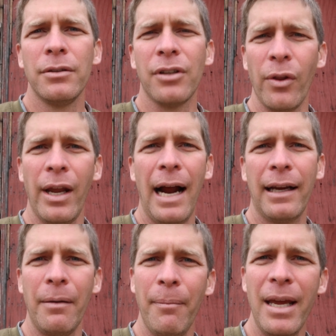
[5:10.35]
so that I
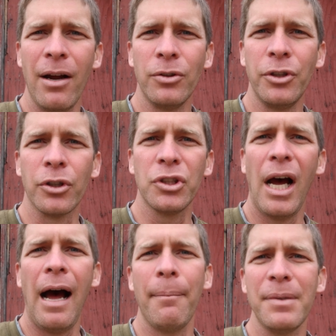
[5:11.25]
can be on your
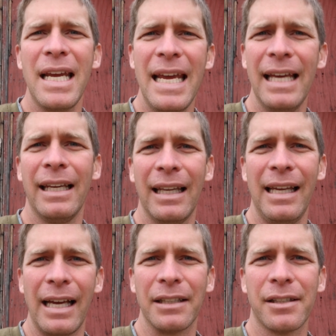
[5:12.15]
top 10
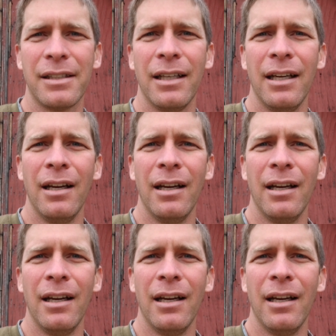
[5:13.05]
list.